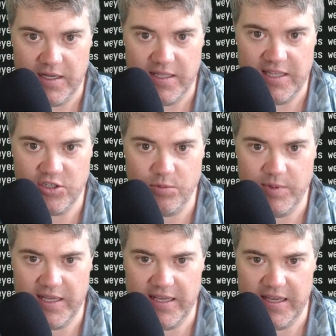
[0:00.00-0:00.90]
this would
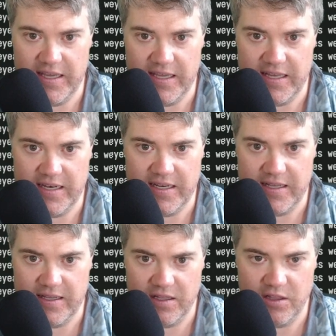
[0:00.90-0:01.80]
be in
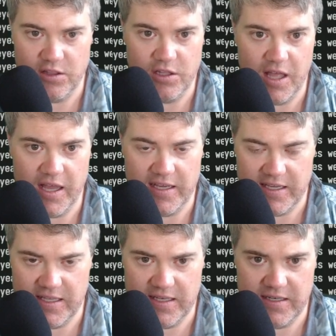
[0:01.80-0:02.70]

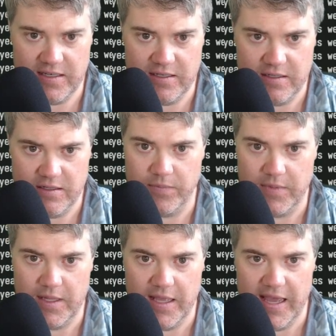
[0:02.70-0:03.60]
login
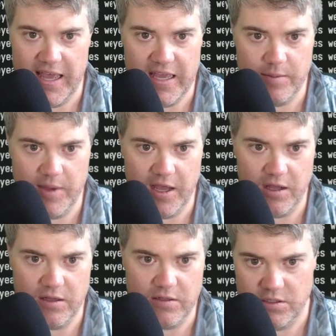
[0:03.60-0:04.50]

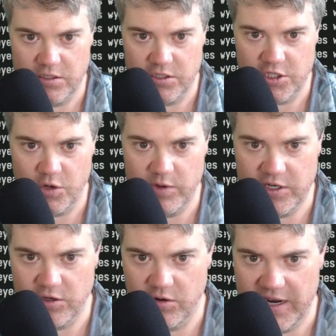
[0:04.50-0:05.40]
AML. So we
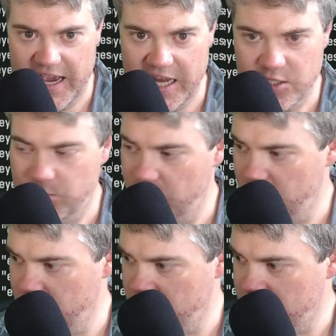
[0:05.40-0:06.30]
do an
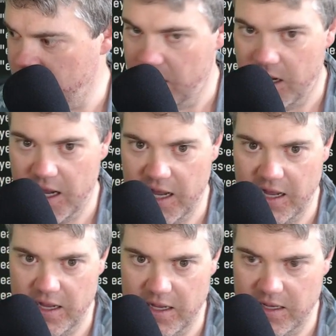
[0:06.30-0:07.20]
attribute,
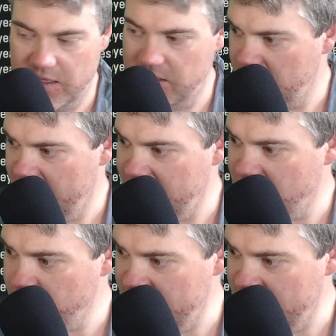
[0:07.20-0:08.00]
and it could be